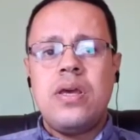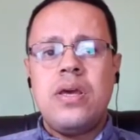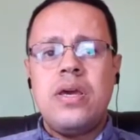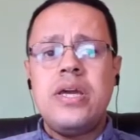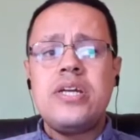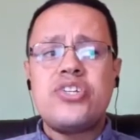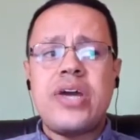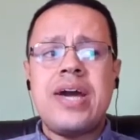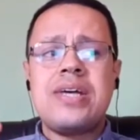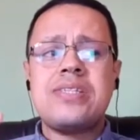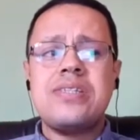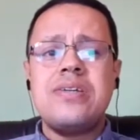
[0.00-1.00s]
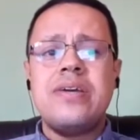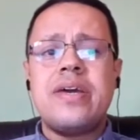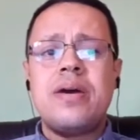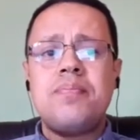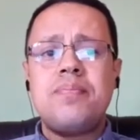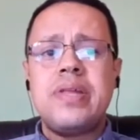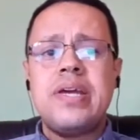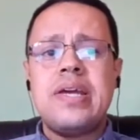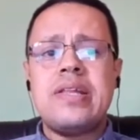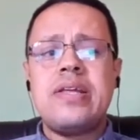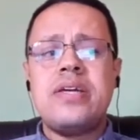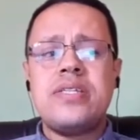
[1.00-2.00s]
Each has a
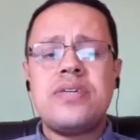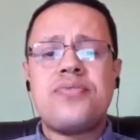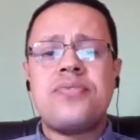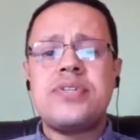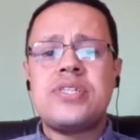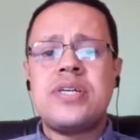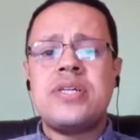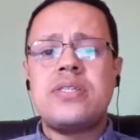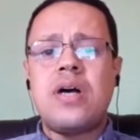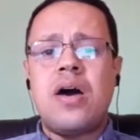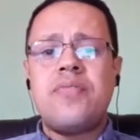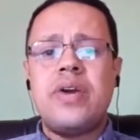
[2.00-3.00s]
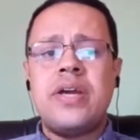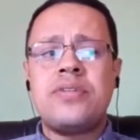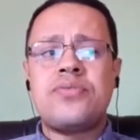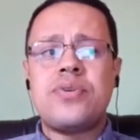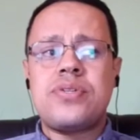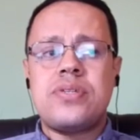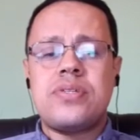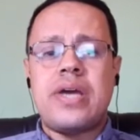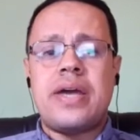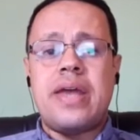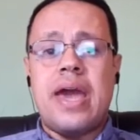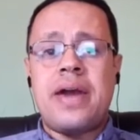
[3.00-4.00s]
completely different set of interests
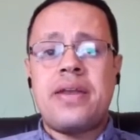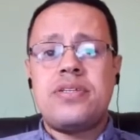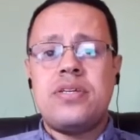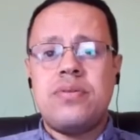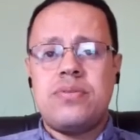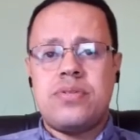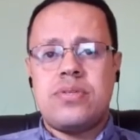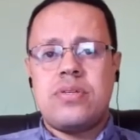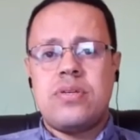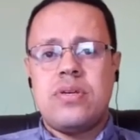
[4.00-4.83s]
and attitudes